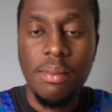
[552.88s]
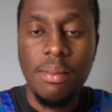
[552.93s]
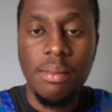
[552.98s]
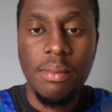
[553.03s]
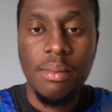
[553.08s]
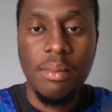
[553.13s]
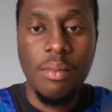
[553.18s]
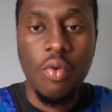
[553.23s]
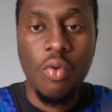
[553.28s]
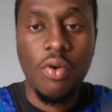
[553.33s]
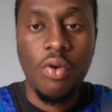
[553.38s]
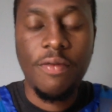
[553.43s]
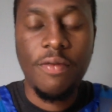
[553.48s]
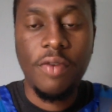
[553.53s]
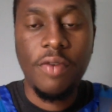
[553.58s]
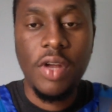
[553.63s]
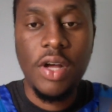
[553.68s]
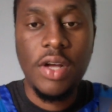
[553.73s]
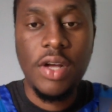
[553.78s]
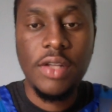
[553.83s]
more
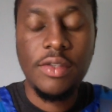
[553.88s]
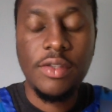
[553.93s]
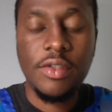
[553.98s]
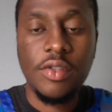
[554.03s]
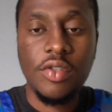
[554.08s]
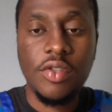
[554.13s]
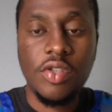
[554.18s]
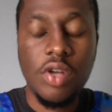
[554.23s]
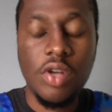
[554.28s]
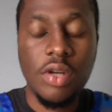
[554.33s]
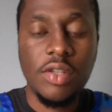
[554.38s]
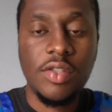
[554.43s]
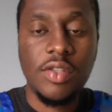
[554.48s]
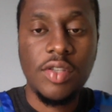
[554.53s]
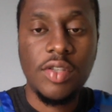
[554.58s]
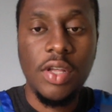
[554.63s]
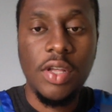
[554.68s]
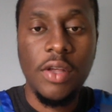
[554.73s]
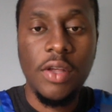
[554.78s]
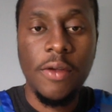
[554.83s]
floods. You're starting to
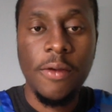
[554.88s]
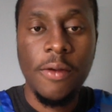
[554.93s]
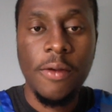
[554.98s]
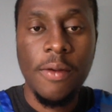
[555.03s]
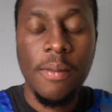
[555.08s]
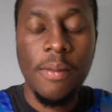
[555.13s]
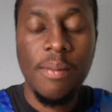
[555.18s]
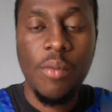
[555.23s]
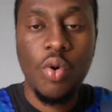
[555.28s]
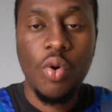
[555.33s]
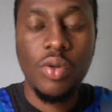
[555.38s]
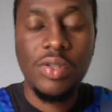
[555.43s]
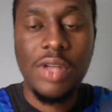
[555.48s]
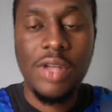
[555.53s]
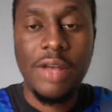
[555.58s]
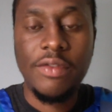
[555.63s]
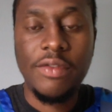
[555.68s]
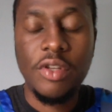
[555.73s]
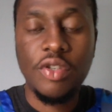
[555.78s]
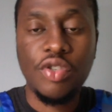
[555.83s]
see more
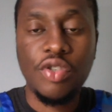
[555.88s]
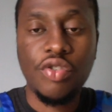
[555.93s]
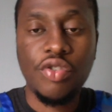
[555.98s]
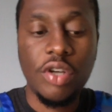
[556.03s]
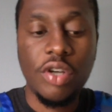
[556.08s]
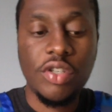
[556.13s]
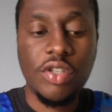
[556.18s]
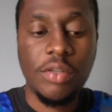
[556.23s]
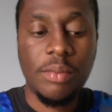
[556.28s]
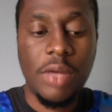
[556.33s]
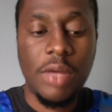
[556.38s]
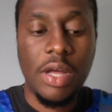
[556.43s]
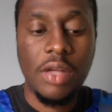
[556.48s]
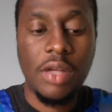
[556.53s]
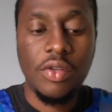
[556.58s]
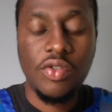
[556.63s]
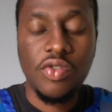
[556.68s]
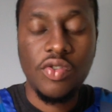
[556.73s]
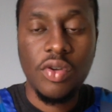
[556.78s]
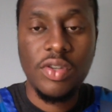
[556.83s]
death and destruction, man.
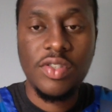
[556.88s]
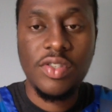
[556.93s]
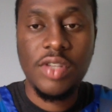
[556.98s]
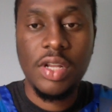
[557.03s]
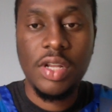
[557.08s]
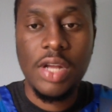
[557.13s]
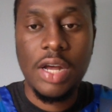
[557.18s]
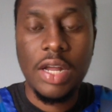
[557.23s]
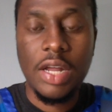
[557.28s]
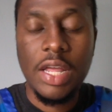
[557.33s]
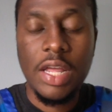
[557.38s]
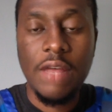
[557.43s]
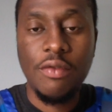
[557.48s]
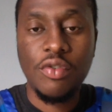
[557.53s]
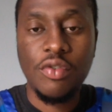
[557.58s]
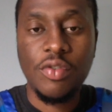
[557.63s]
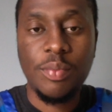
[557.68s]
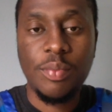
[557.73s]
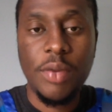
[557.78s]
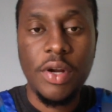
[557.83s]
You're starting to see a lot of evil
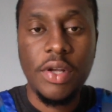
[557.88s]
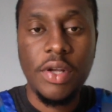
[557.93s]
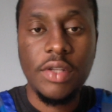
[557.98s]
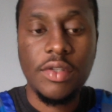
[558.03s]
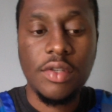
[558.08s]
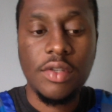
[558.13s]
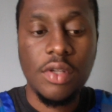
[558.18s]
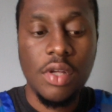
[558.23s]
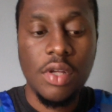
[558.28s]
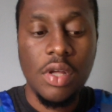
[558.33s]
spirits,